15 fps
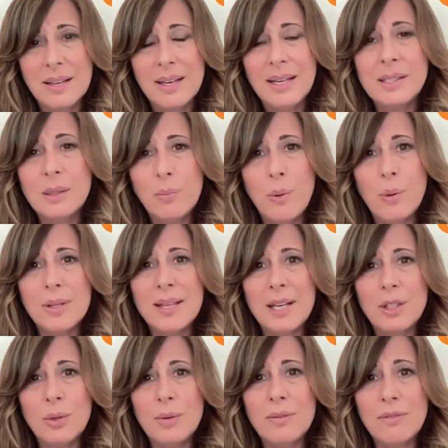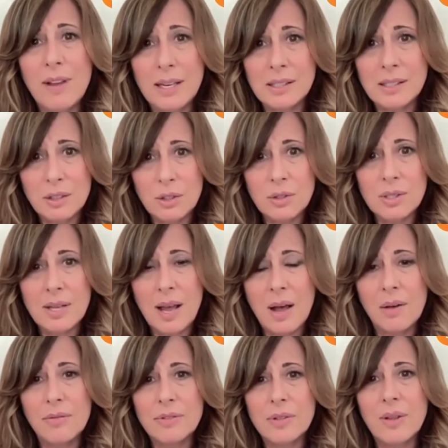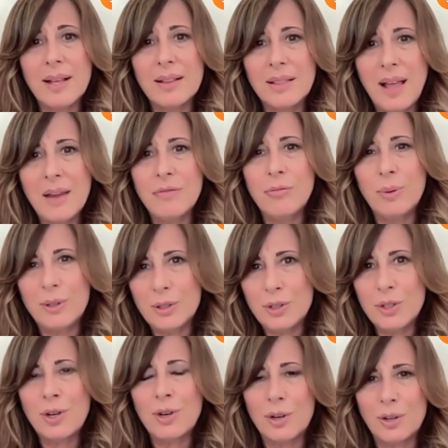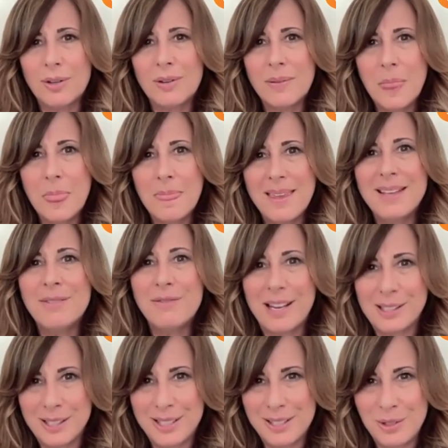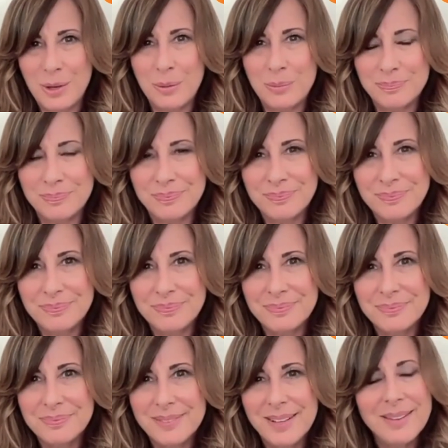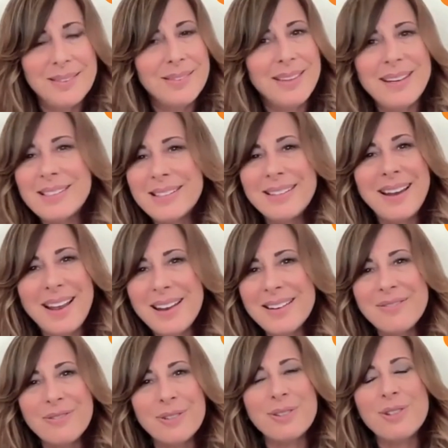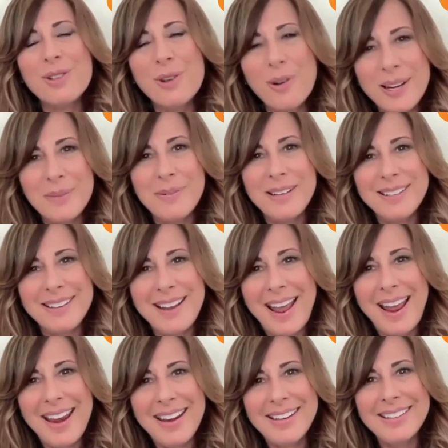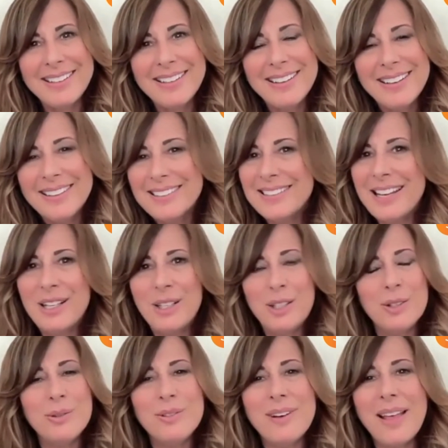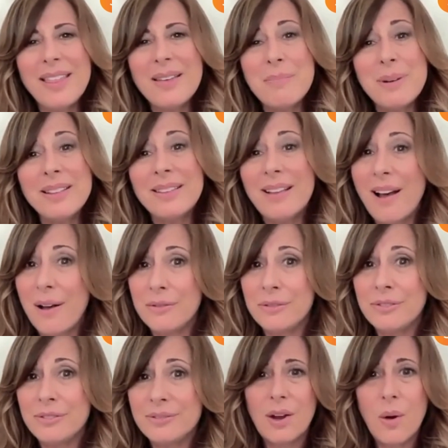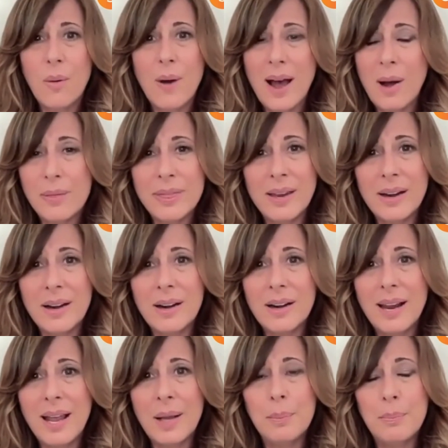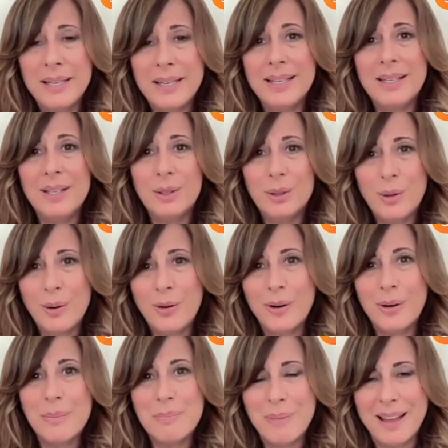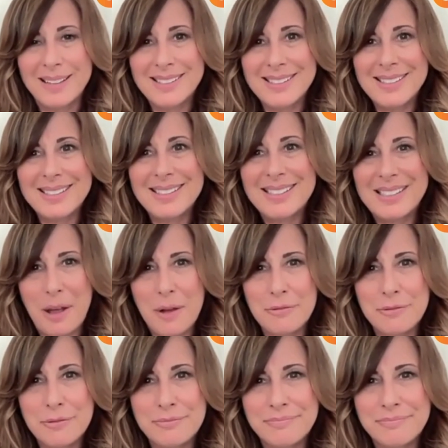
It's important that you invest in yourself so that life will in turn invest in you. Thanks again for joining me today. Sending you nothing but love. Go out there and be your best self.